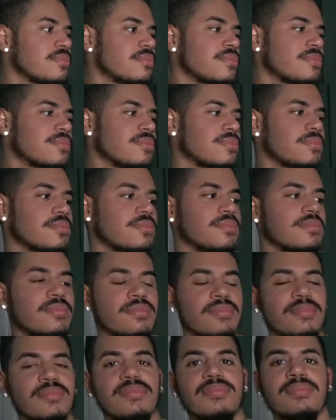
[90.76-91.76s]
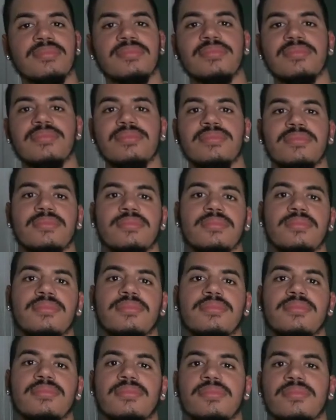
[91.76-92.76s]

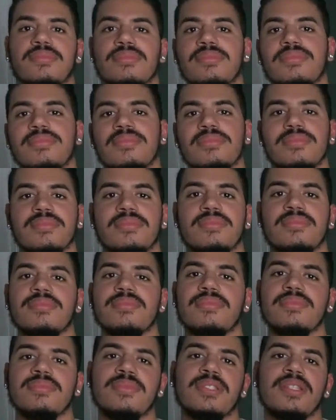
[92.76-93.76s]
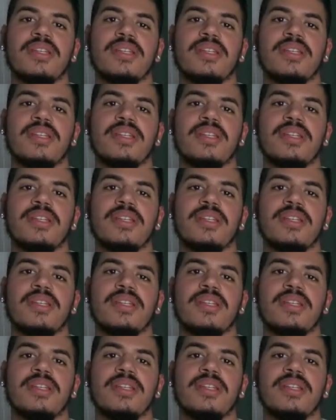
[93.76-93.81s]
[no speech]